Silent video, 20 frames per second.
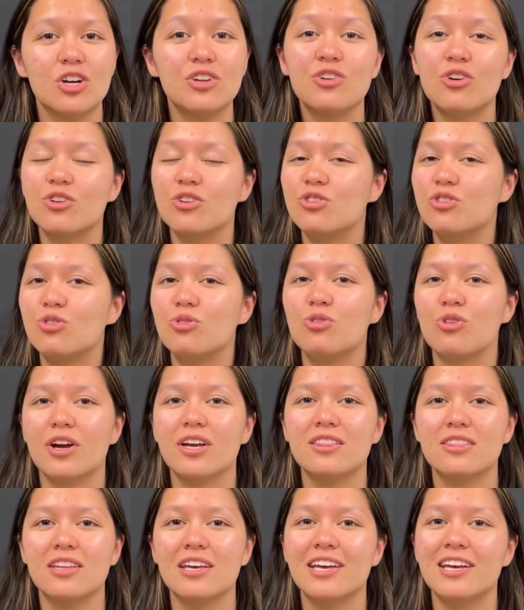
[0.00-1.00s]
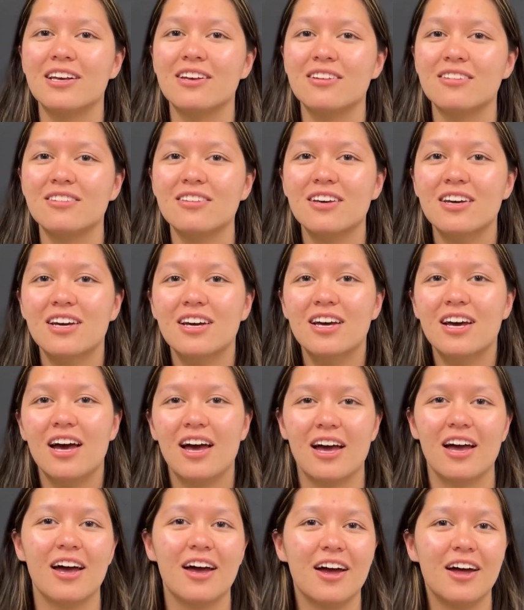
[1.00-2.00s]
I know you'll do great things,
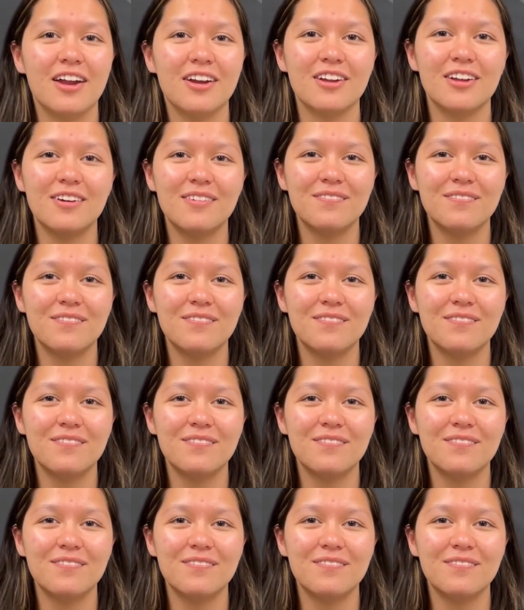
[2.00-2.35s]
and